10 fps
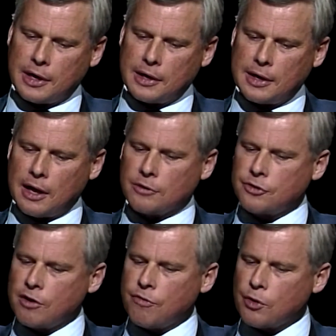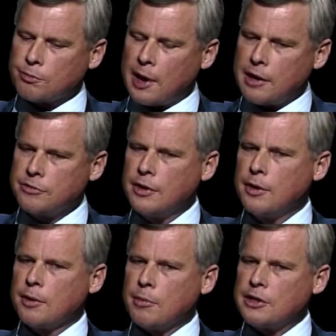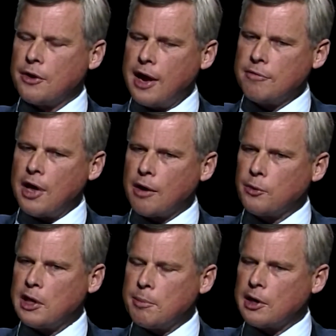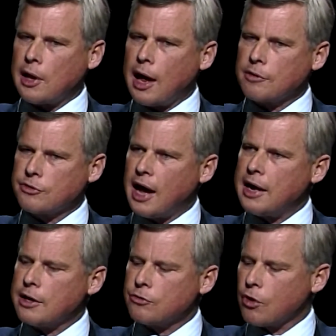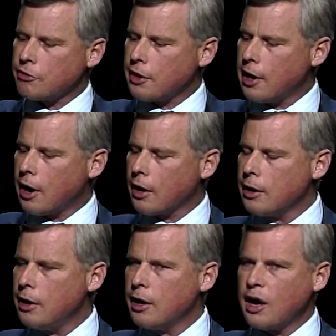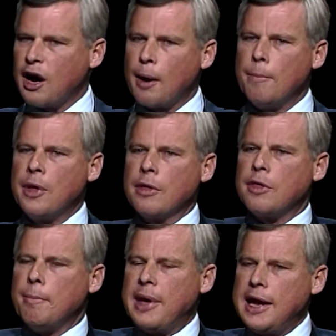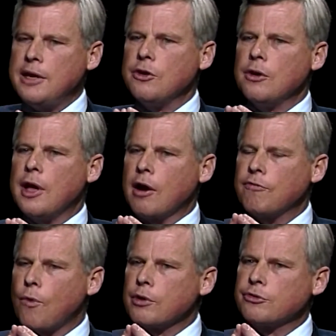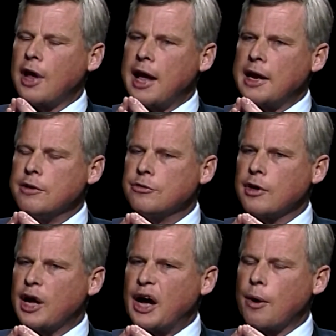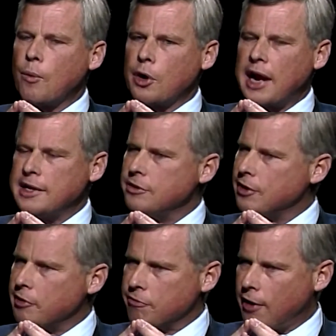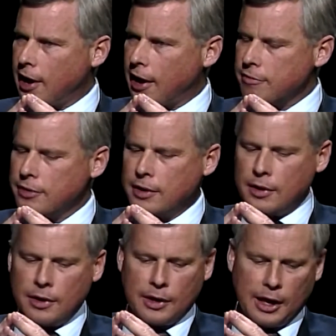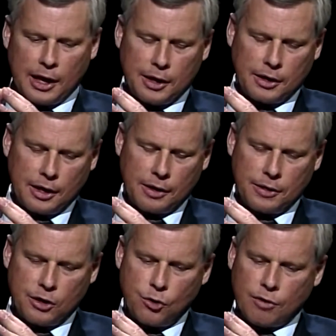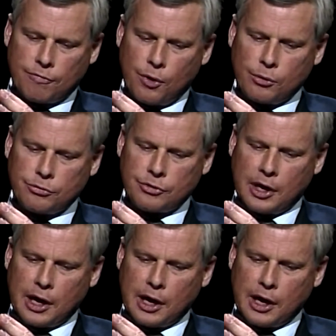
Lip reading: Nellis Air Force Base, but there have not really been a lot of sightings over there. The main Air Force sightings were in 1975, and the UFOs